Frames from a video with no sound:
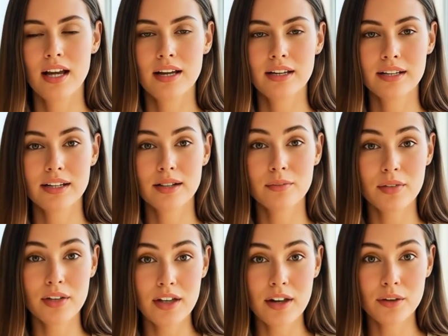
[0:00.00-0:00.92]
regular
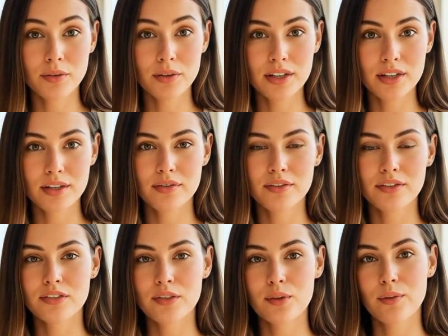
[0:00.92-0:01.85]
told me.
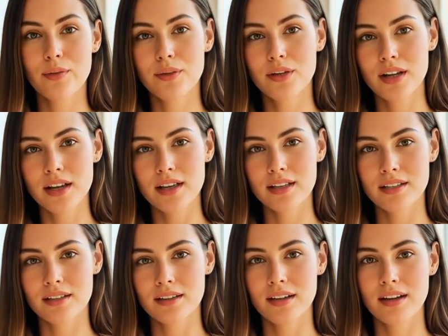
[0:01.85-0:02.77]
"Children born with
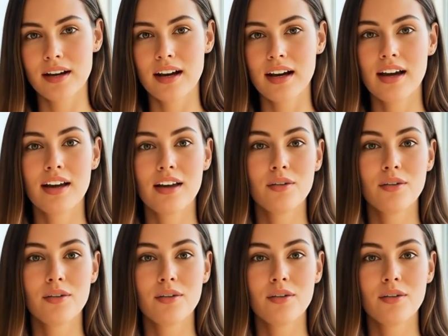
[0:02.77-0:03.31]
such gifts are